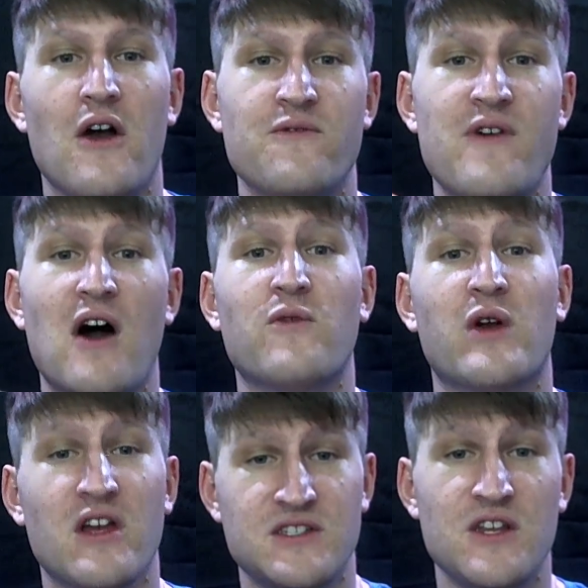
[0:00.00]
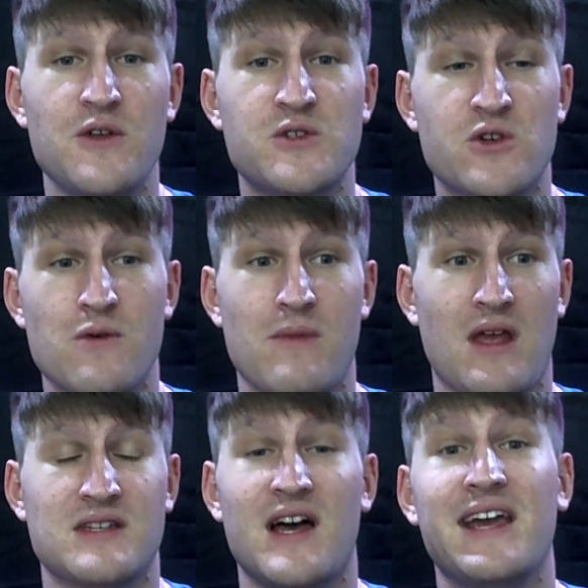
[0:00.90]
Valve continues to
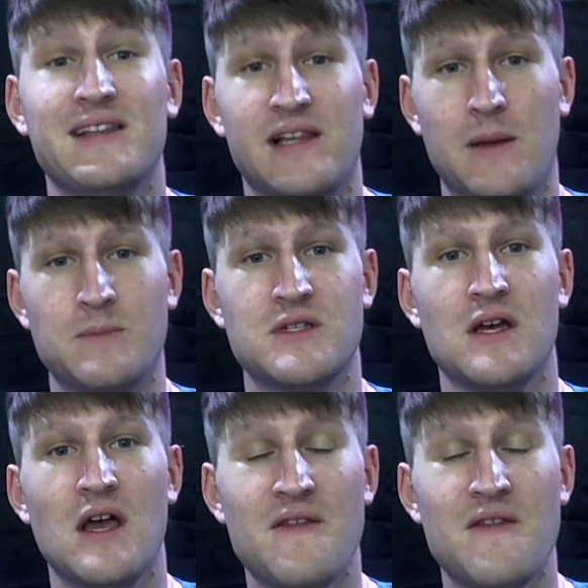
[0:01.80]
remain tight-lipped.